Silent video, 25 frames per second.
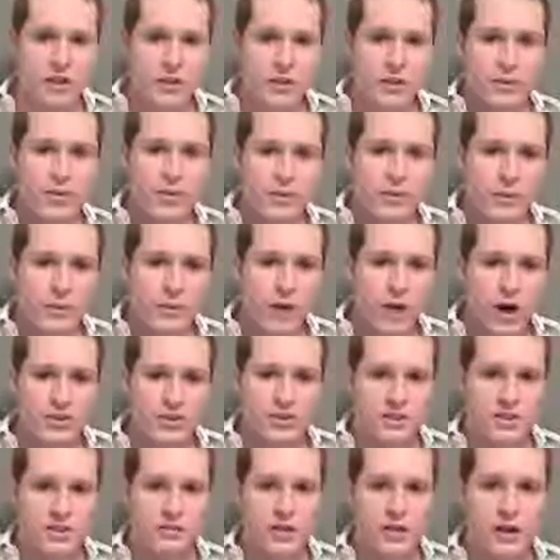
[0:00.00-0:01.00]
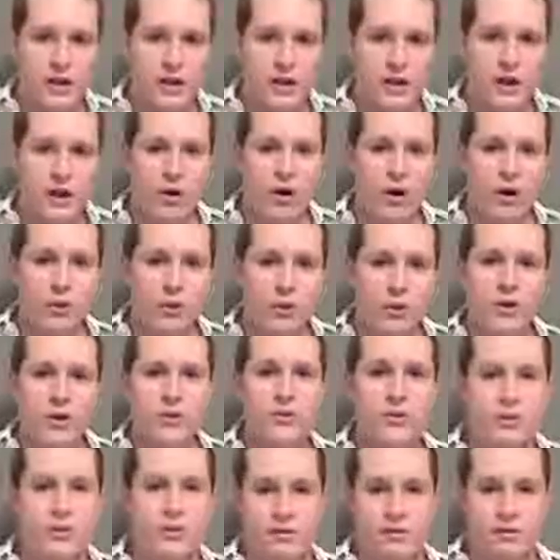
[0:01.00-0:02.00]
You people watching right now, what
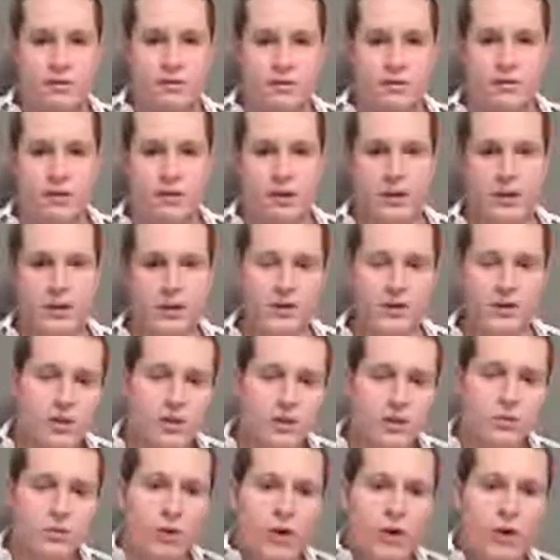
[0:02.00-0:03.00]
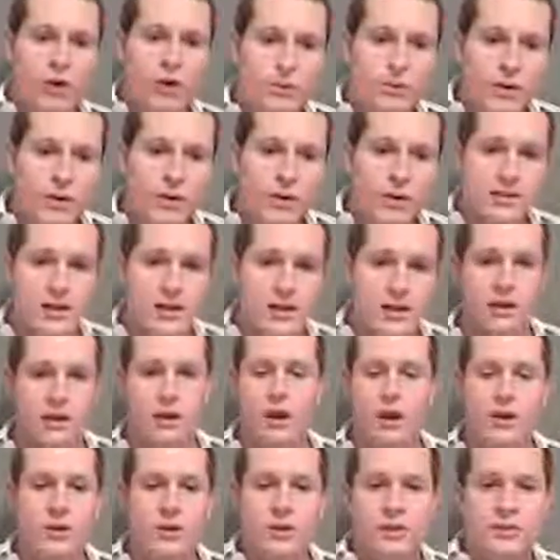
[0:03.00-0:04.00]
do you do for a living, huh? Do you work in
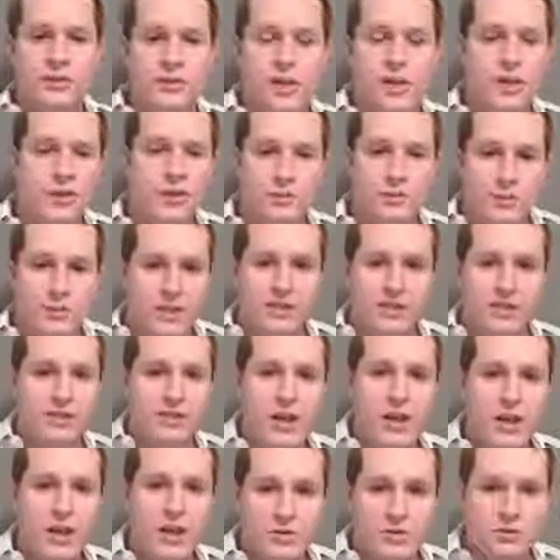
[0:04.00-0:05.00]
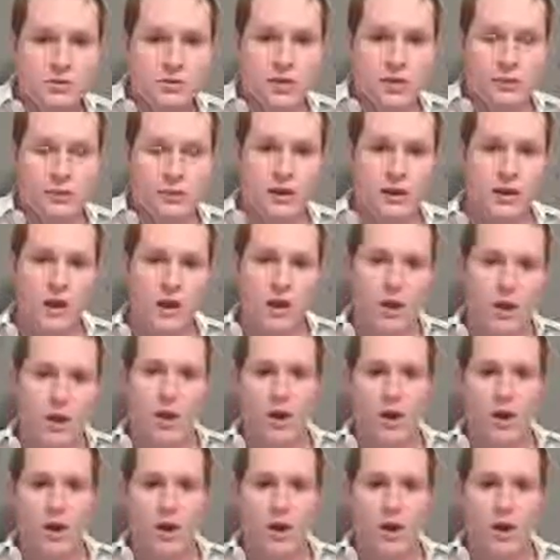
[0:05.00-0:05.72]
retail? Are you a salesman, a saleswoman?